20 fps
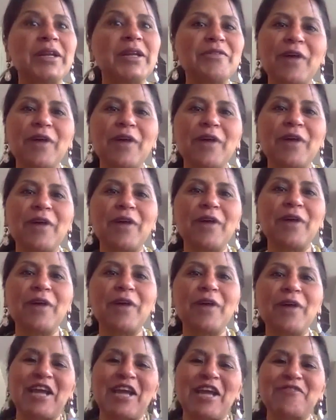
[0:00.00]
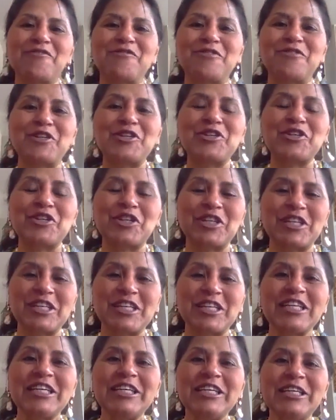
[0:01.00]
25 so it's not it's a long
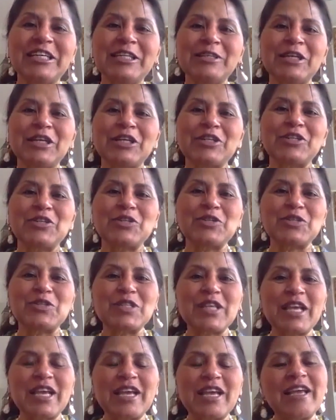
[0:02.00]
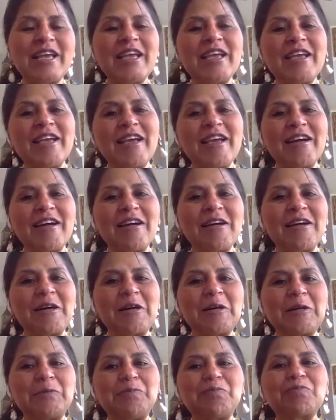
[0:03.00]
time back you know to have that vision
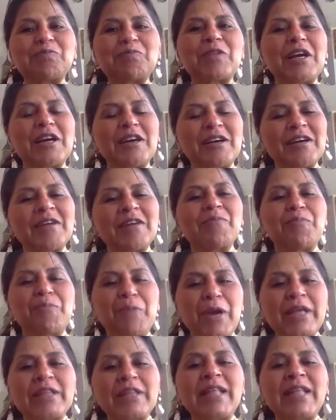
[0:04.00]
to say um,